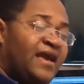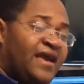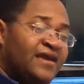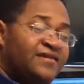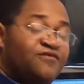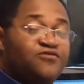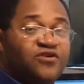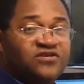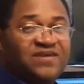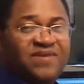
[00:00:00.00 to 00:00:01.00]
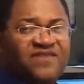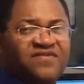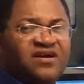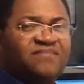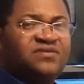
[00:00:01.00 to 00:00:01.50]
And uh, who knows, I may
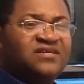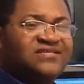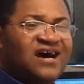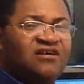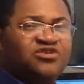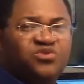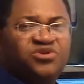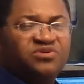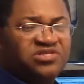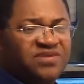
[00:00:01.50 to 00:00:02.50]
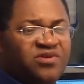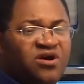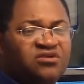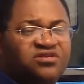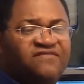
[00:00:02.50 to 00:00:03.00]
even come to your town because we're doing
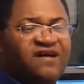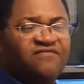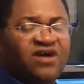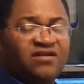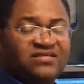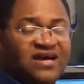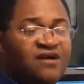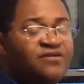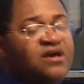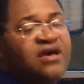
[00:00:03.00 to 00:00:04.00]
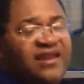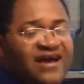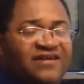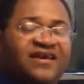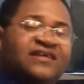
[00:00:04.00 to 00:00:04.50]
seminars around the town.
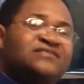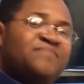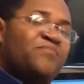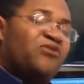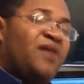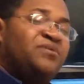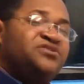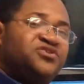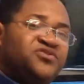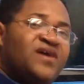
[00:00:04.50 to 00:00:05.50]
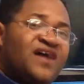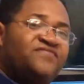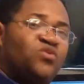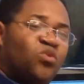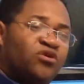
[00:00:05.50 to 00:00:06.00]
Now, to get into my properties, you do
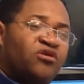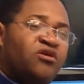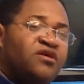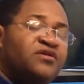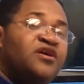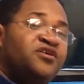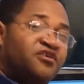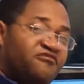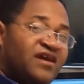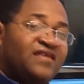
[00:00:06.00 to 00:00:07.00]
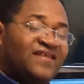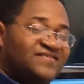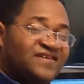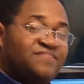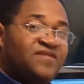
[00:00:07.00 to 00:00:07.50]
have to work on your credit.
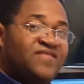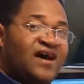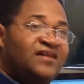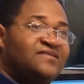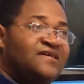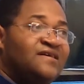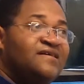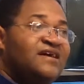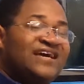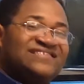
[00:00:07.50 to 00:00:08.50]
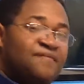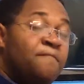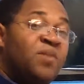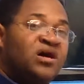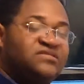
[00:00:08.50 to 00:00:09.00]
That's something that uh, is a
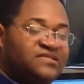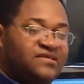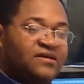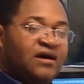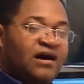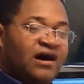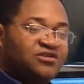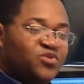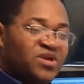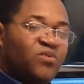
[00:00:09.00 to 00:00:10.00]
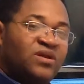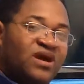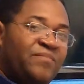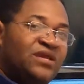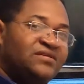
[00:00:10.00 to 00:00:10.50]
must. Uh, so
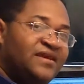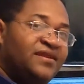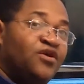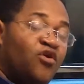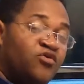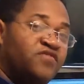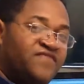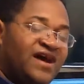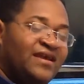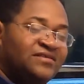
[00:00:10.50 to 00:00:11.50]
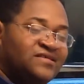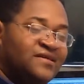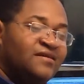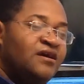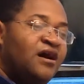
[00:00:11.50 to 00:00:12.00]
anyone coming in to get into owner
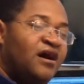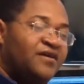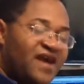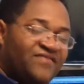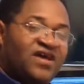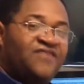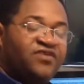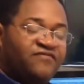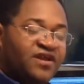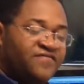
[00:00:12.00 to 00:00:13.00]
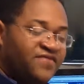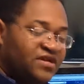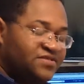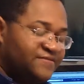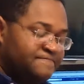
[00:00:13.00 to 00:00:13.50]
financing, uh, you have to have your credit
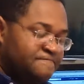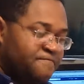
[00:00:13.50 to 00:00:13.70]
fixed.